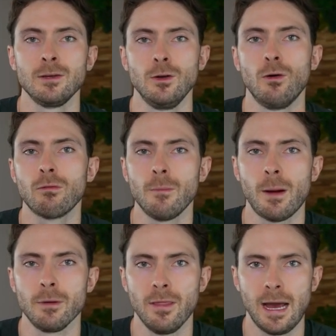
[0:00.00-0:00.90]
You'll
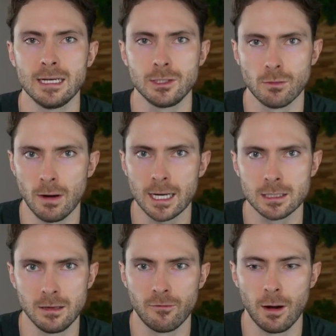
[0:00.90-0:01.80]
remember that
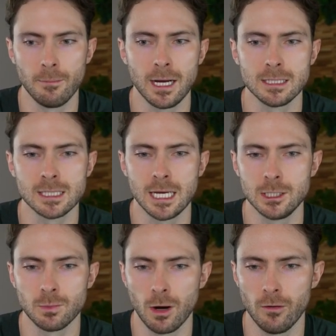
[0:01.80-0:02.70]
directly from my
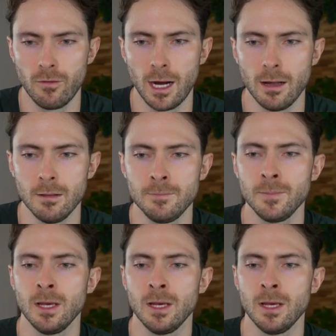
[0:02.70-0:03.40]
Sage profile.